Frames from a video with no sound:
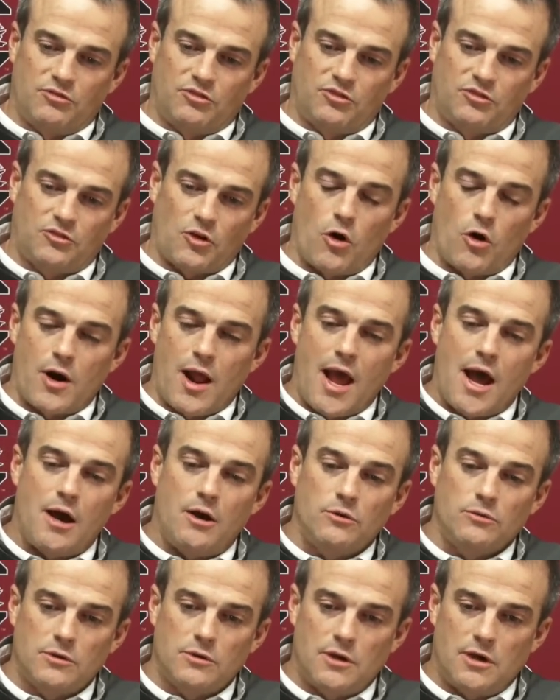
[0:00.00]
start
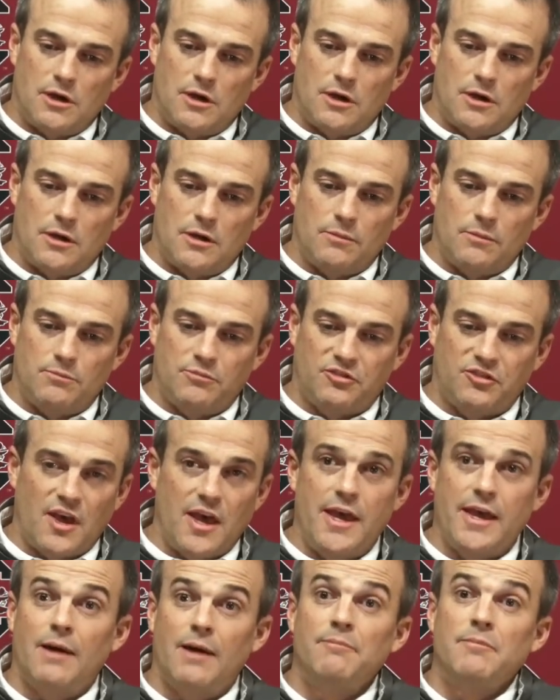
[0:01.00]
out
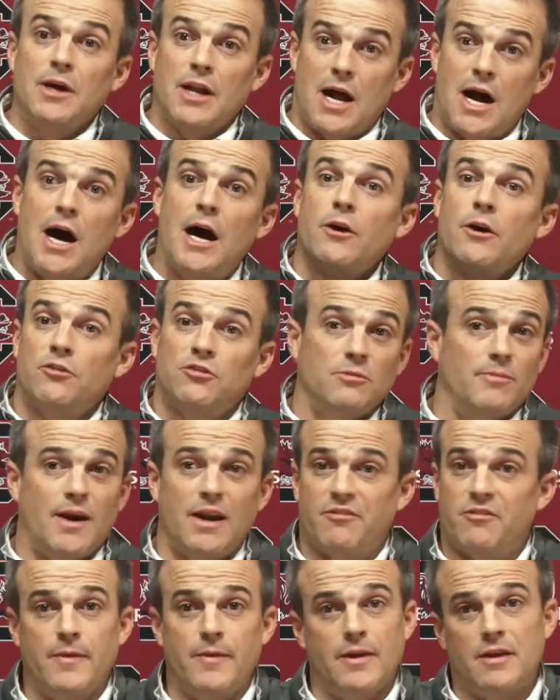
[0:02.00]
saying I'm going to hire
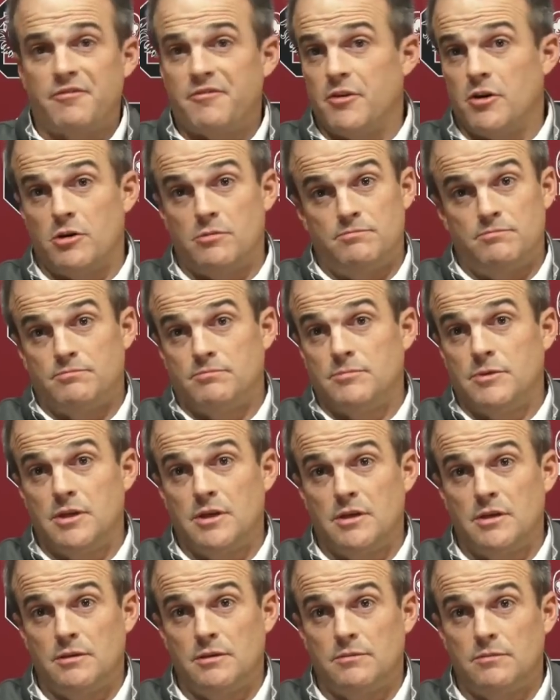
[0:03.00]
somebody from the NFL
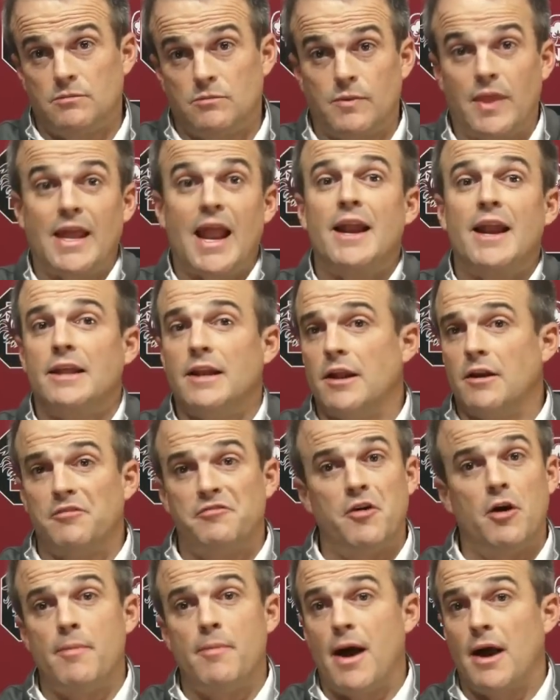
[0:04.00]
that had an
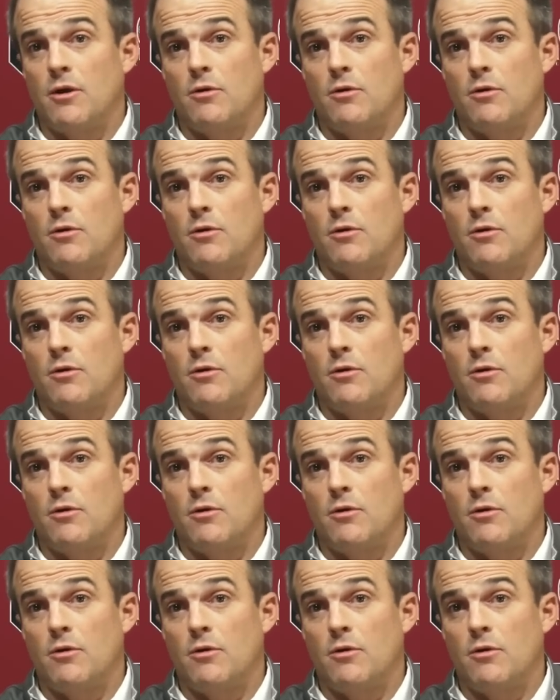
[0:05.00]
NFL